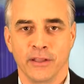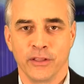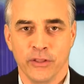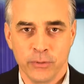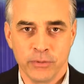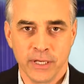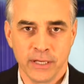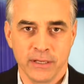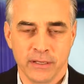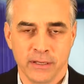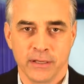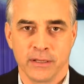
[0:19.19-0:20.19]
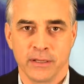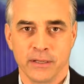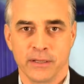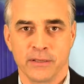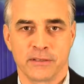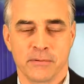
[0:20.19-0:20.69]
you need
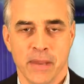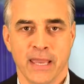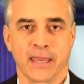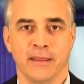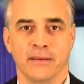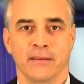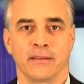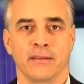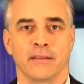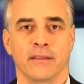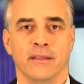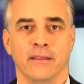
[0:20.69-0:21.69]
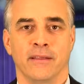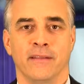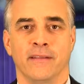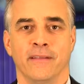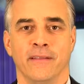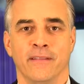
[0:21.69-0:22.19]
to make it
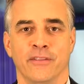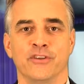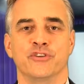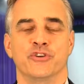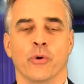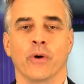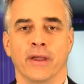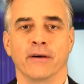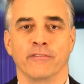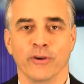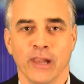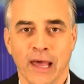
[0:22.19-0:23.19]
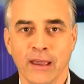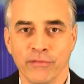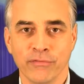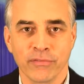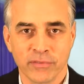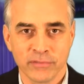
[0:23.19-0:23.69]
the joy of your
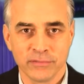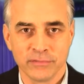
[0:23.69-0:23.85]
life.